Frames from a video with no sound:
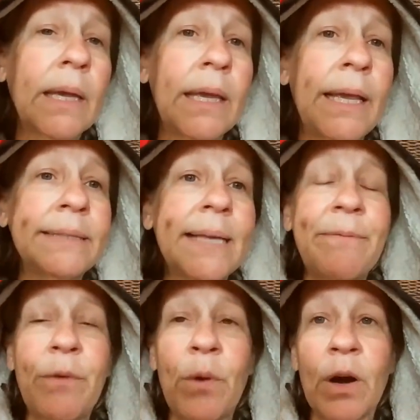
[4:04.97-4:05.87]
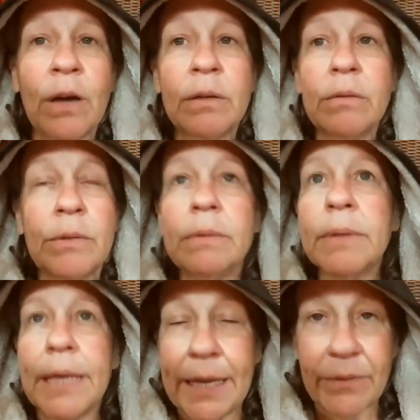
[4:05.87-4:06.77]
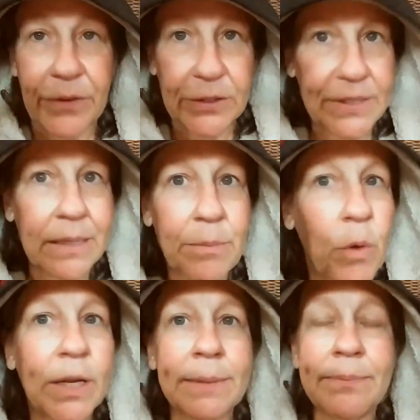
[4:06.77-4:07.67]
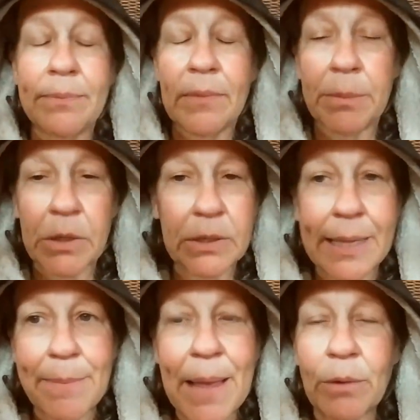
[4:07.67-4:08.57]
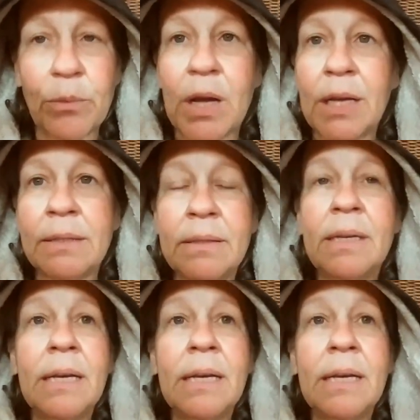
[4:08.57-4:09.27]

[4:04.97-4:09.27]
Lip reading: except for first thing in the morning. I'm going to let them out and run.